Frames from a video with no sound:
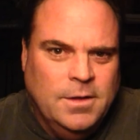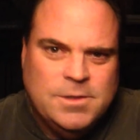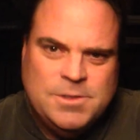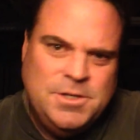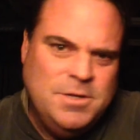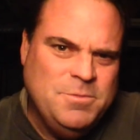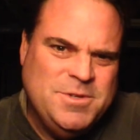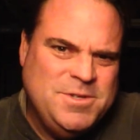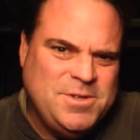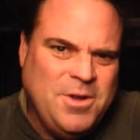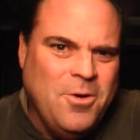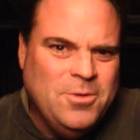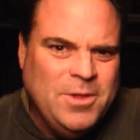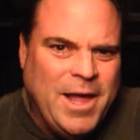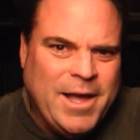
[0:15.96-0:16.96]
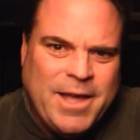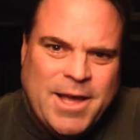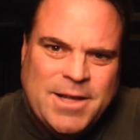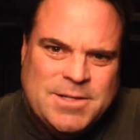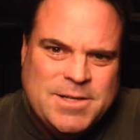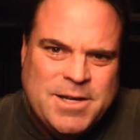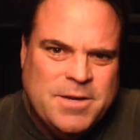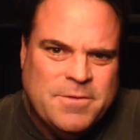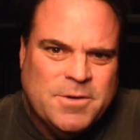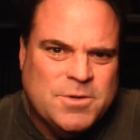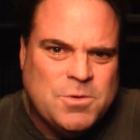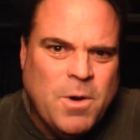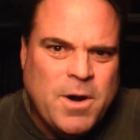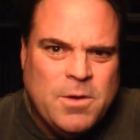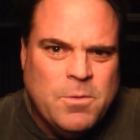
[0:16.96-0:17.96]
She was stoned like 18 of her
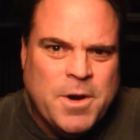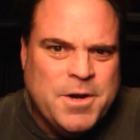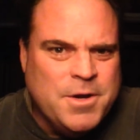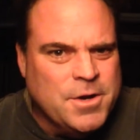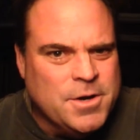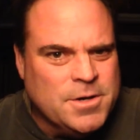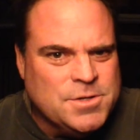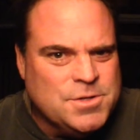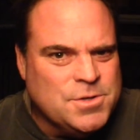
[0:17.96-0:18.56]
21 years,